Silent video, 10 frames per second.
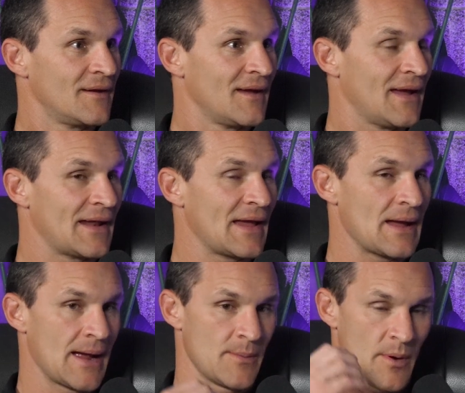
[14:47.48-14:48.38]
And I
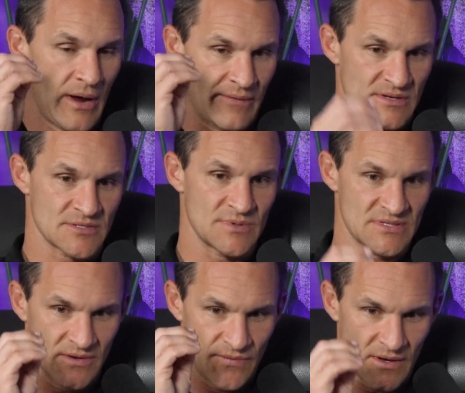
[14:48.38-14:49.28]
remember having a
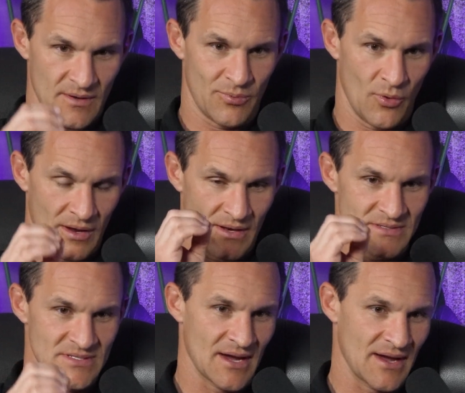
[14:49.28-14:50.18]
specific point in
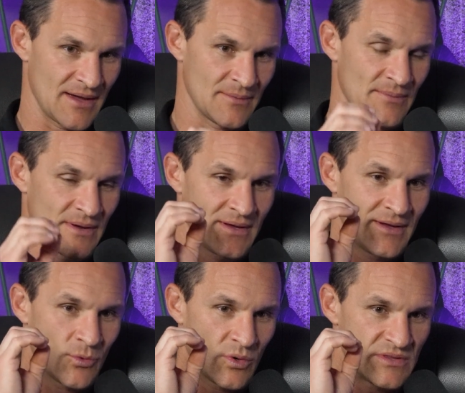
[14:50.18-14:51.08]
time
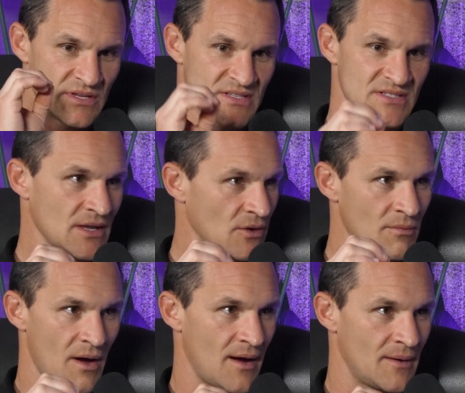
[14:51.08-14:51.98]
with this single
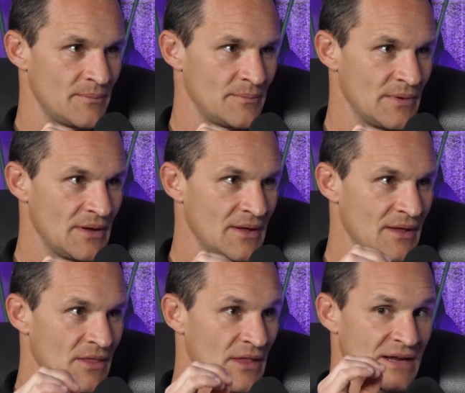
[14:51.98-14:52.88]
mom
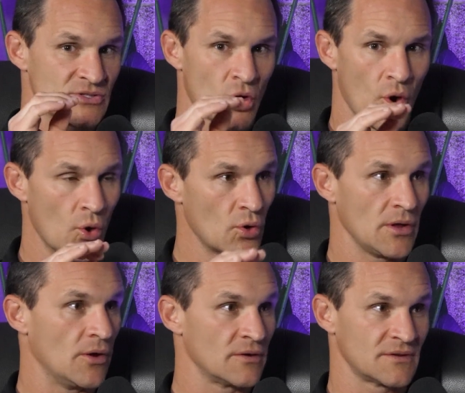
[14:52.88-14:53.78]
that I
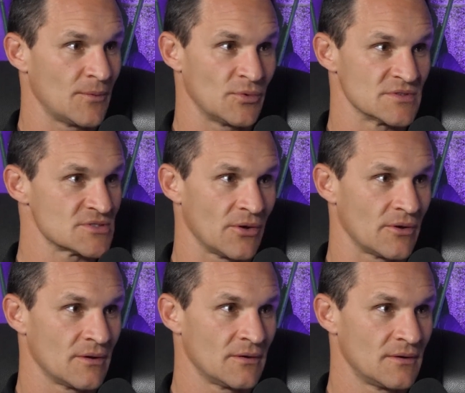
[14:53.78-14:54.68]
totally hooked up with
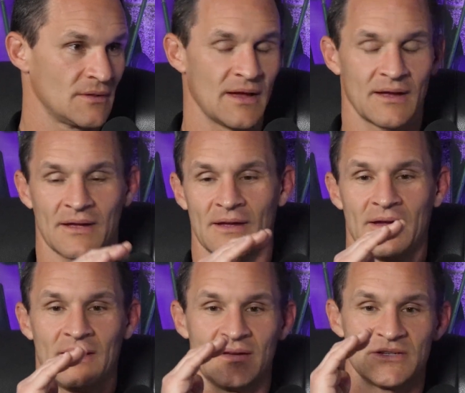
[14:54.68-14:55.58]
solar. Like
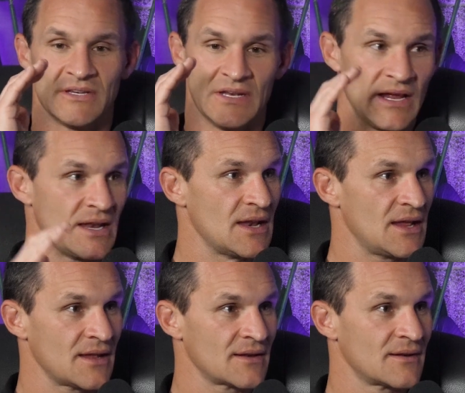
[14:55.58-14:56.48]
she needed
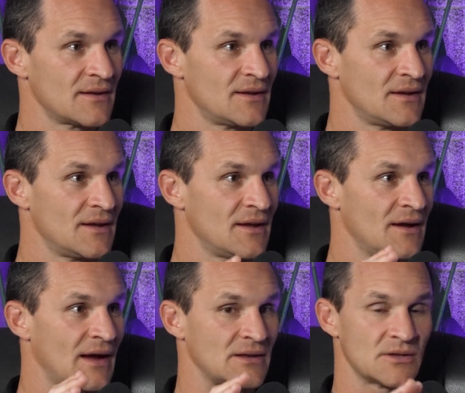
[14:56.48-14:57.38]
it.
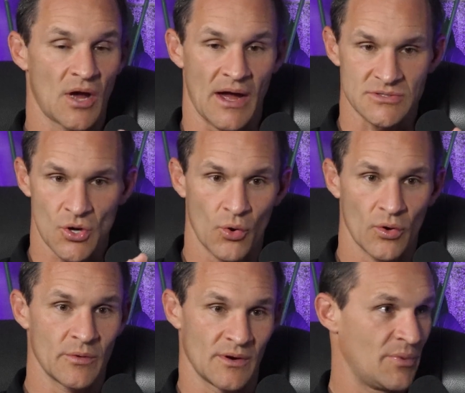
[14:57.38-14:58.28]
I
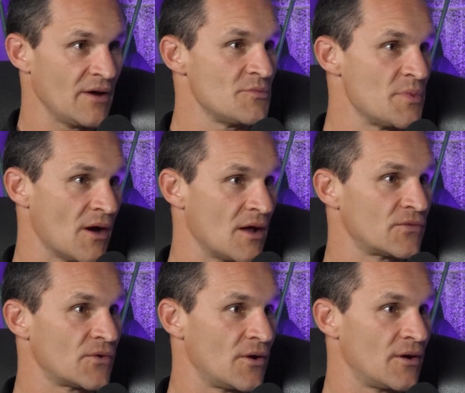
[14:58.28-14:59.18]
totally went above and beyond
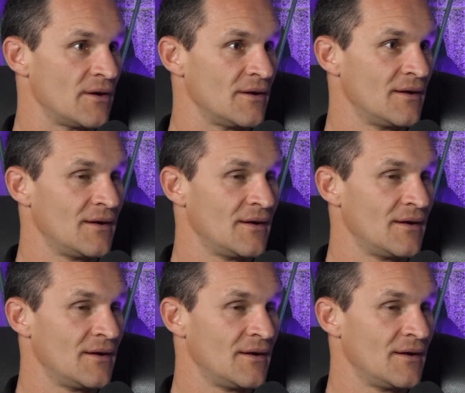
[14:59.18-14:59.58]
for her.